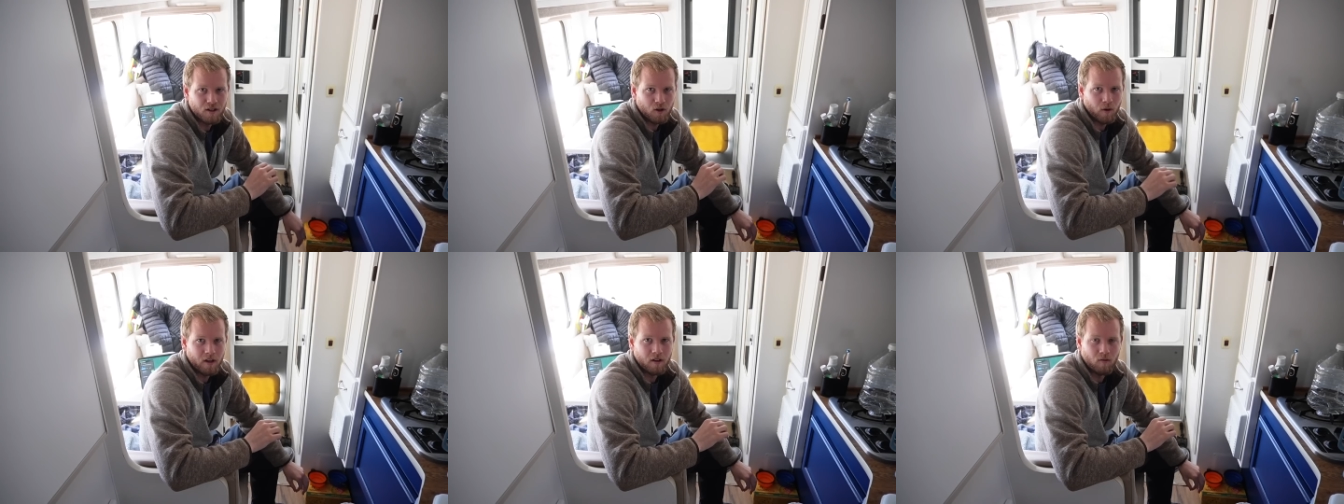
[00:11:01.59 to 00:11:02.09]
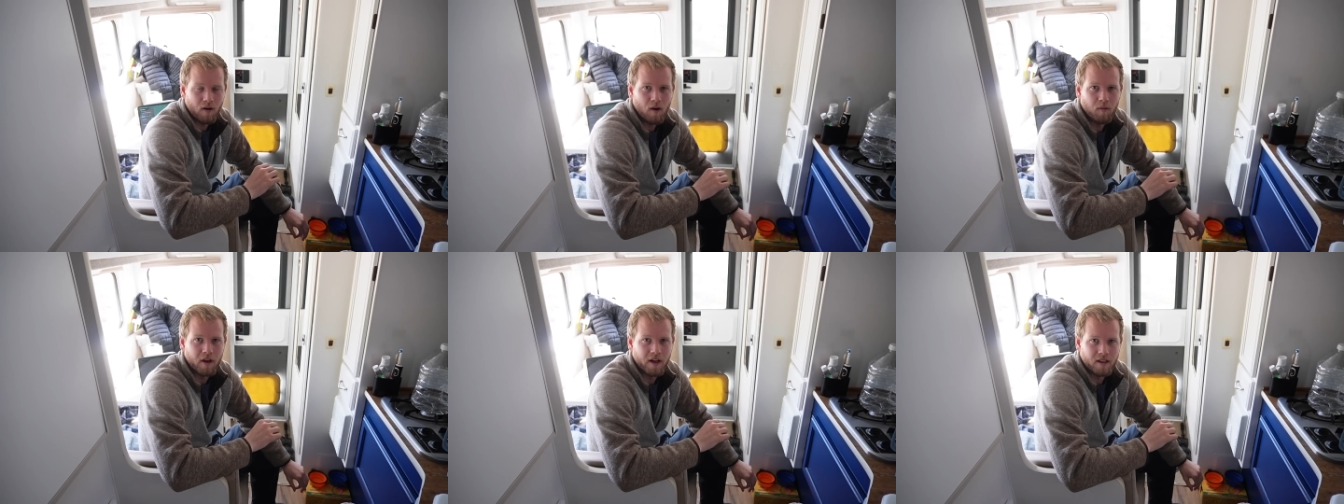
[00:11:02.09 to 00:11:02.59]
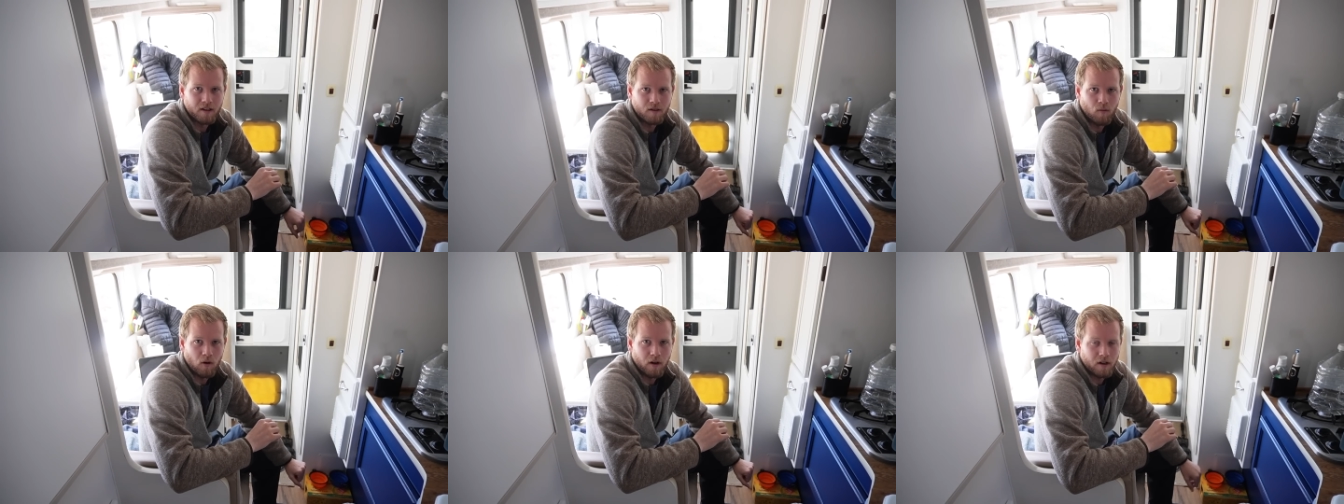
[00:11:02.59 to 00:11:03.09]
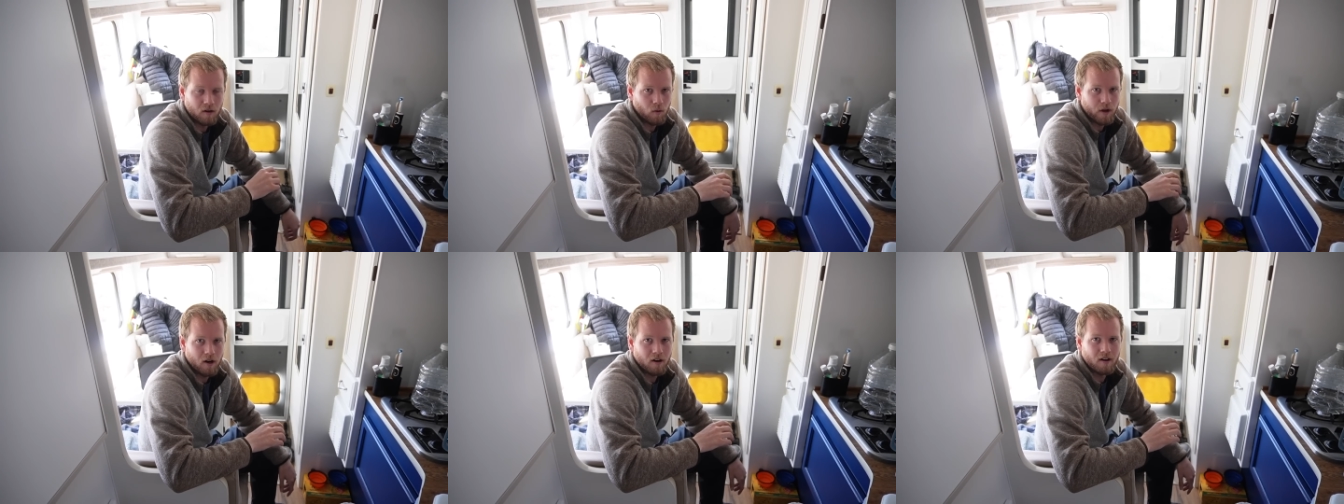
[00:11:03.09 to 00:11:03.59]
a quick little route planning this morning.
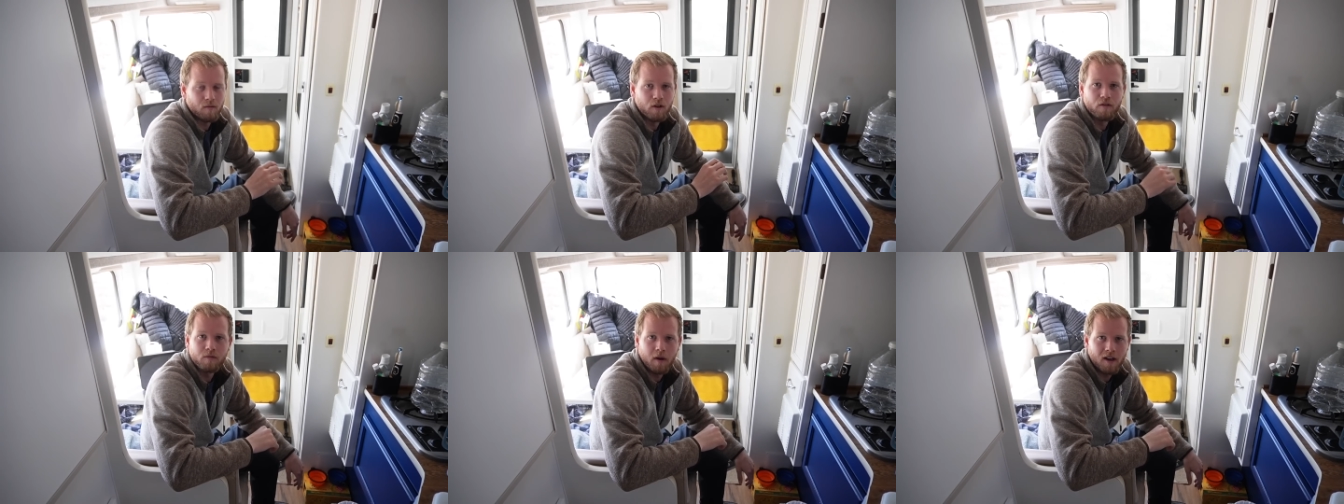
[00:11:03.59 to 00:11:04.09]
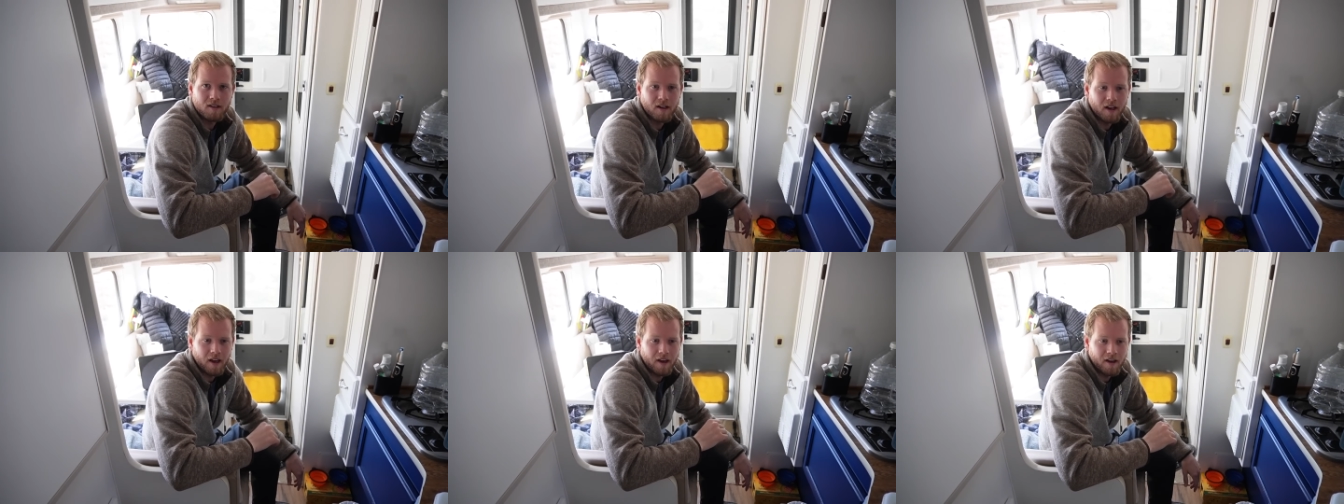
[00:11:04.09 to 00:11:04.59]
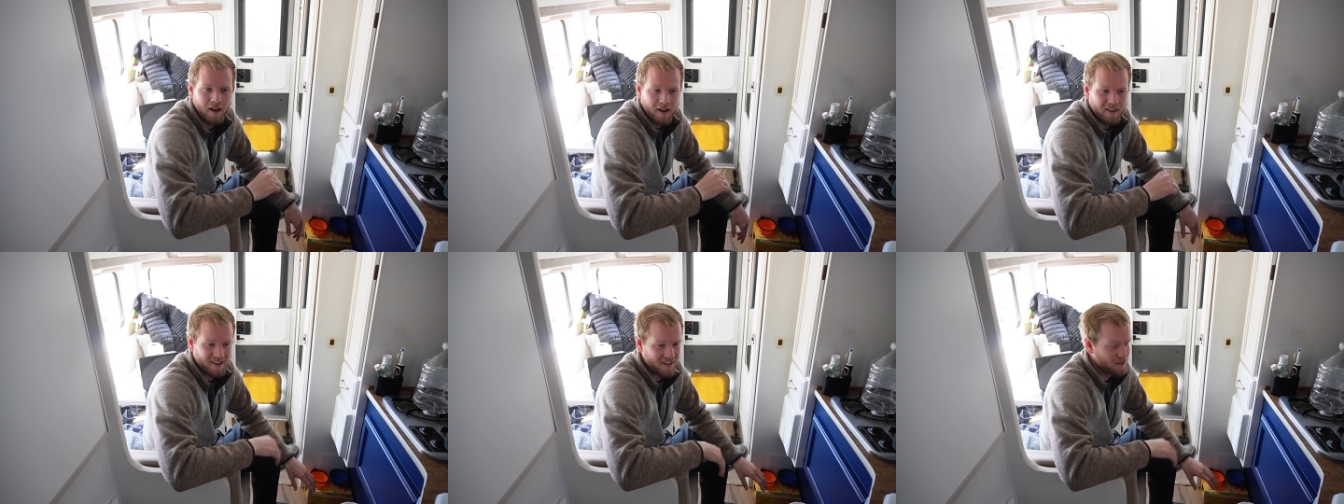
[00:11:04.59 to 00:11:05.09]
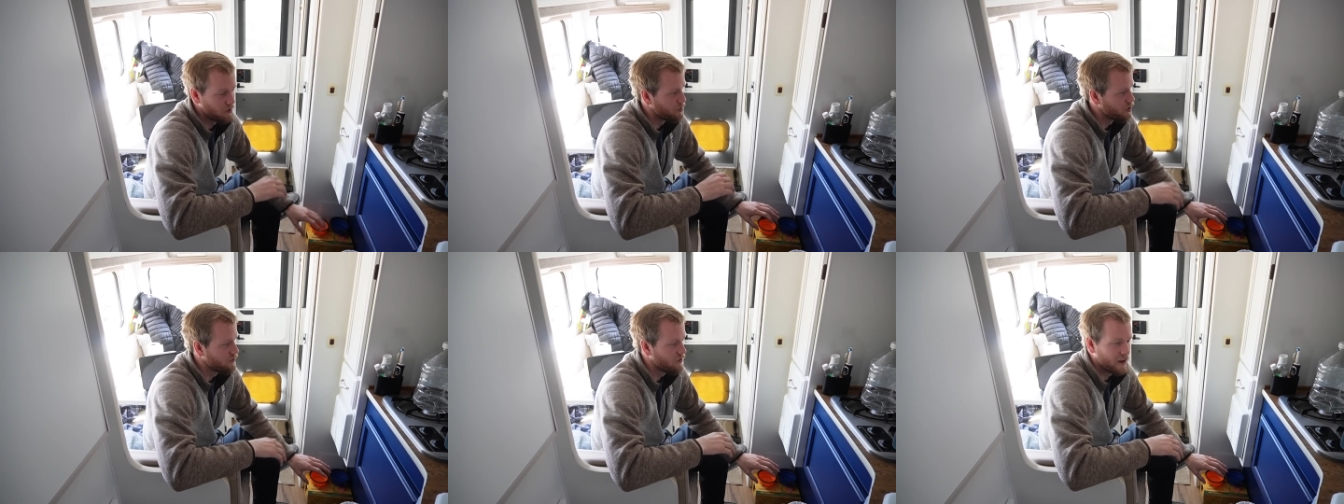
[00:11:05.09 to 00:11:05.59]
We are going to move spots today. This is a
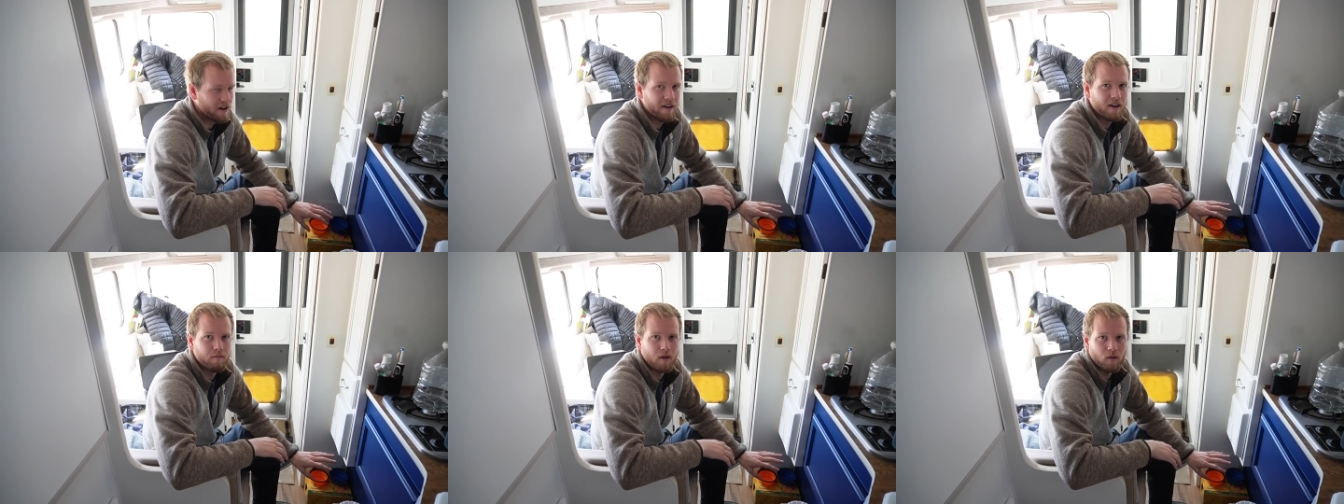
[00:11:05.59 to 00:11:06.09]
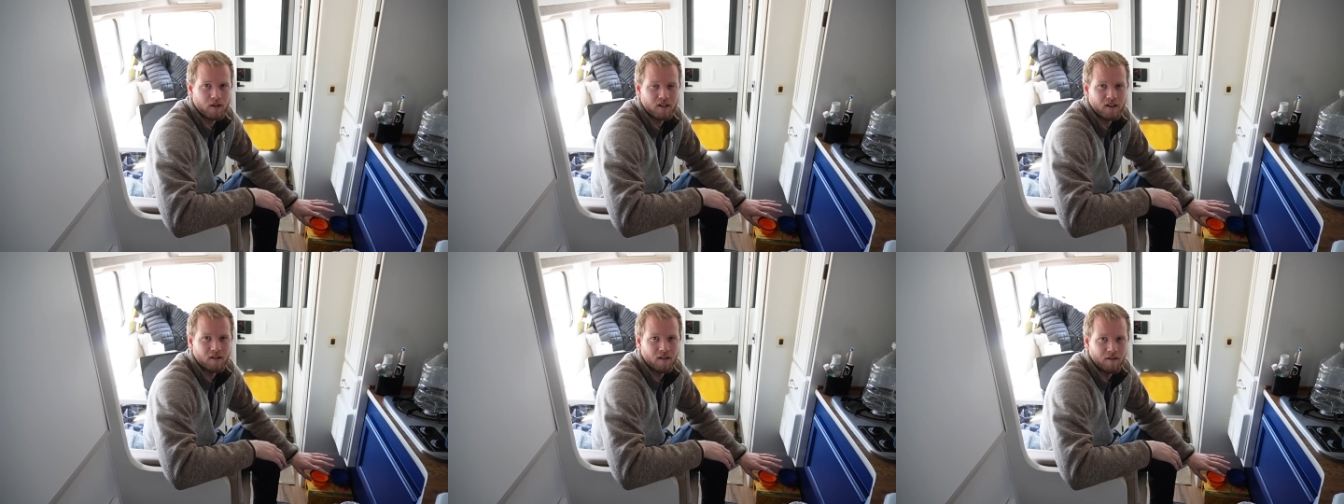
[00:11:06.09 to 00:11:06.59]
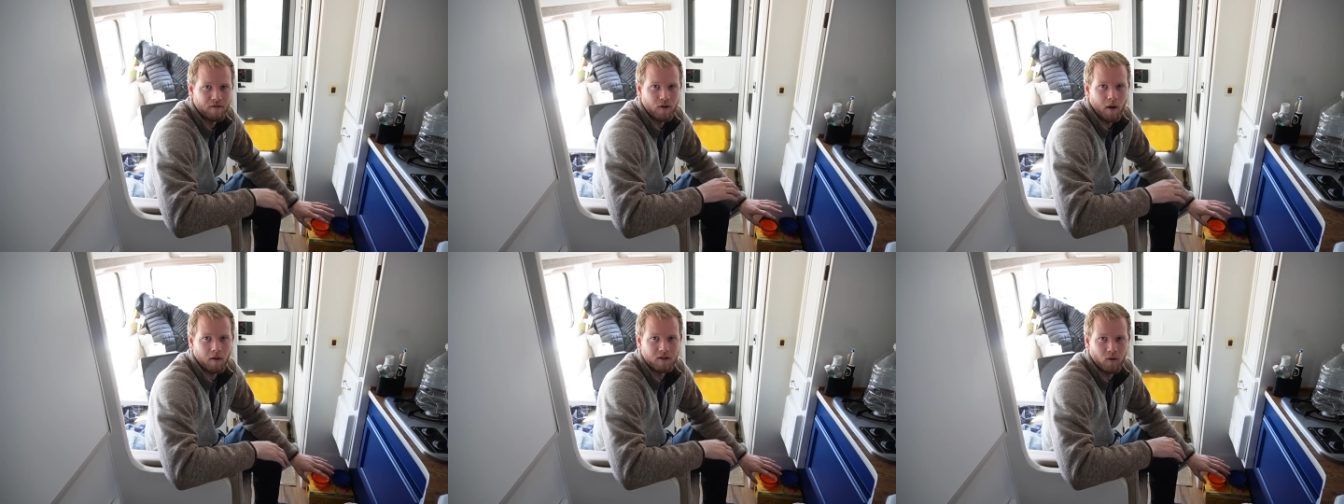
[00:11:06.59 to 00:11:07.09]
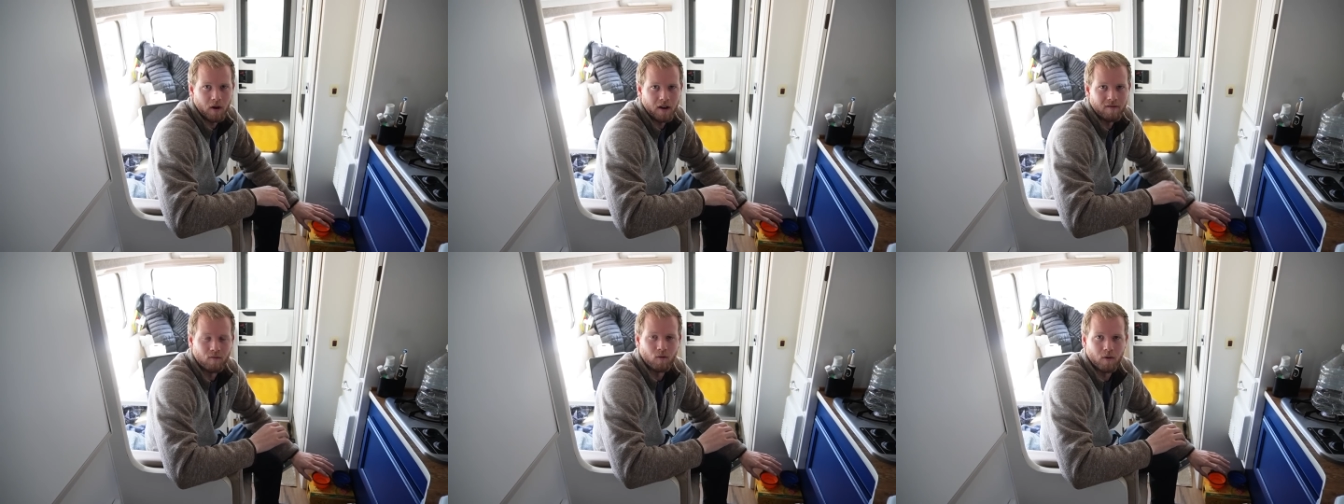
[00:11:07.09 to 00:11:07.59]
beautiful area, but we're still a few hours away
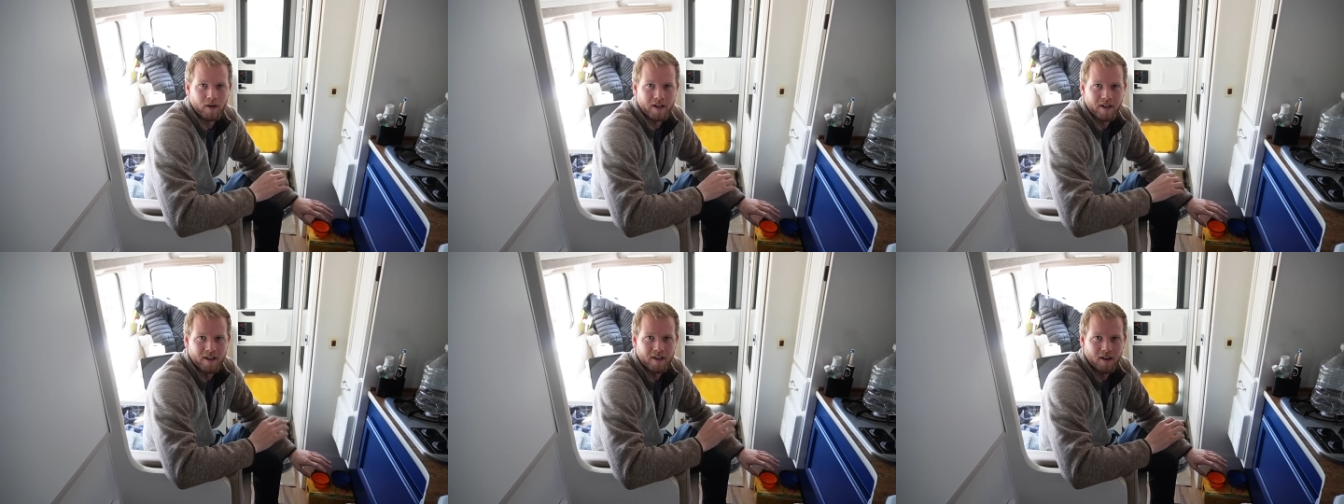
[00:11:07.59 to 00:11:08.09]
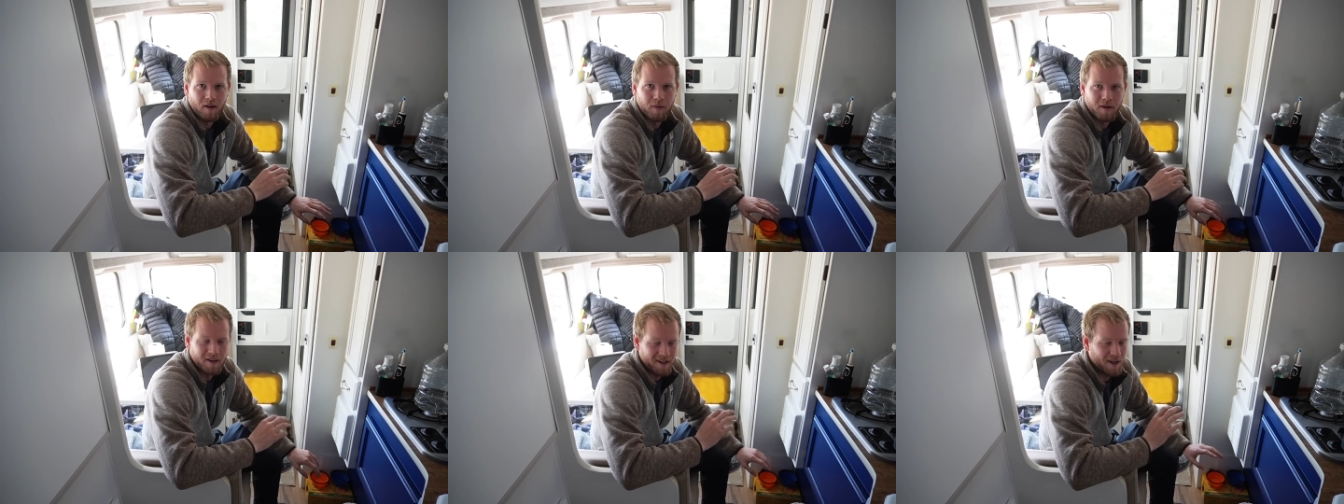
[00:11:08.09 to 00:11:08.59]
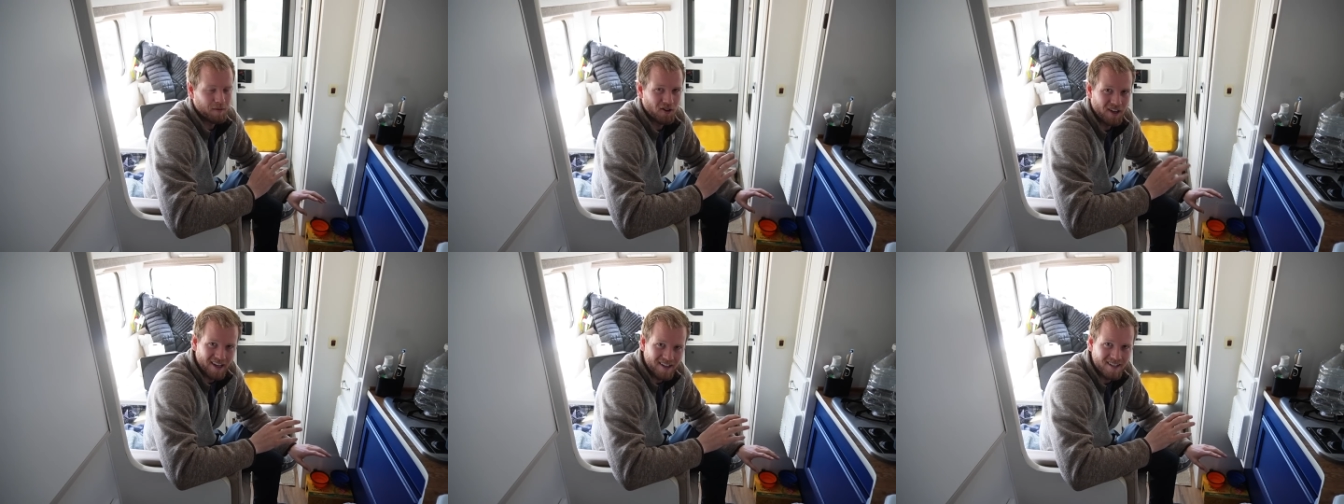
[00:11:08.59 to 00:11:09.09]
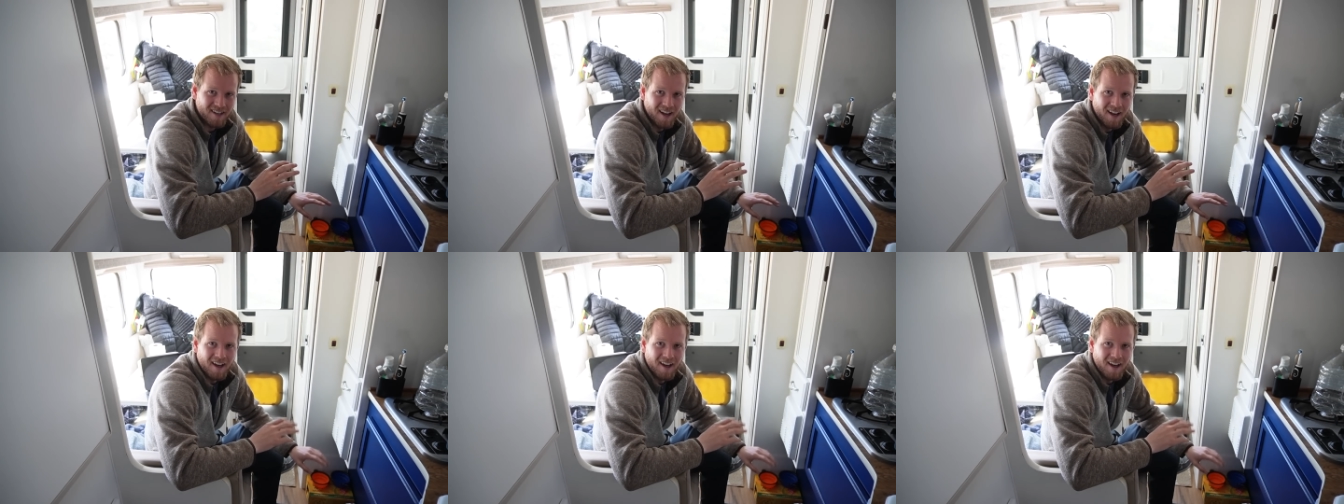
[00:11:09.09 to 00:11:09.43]
from where we need to end up in a couple days.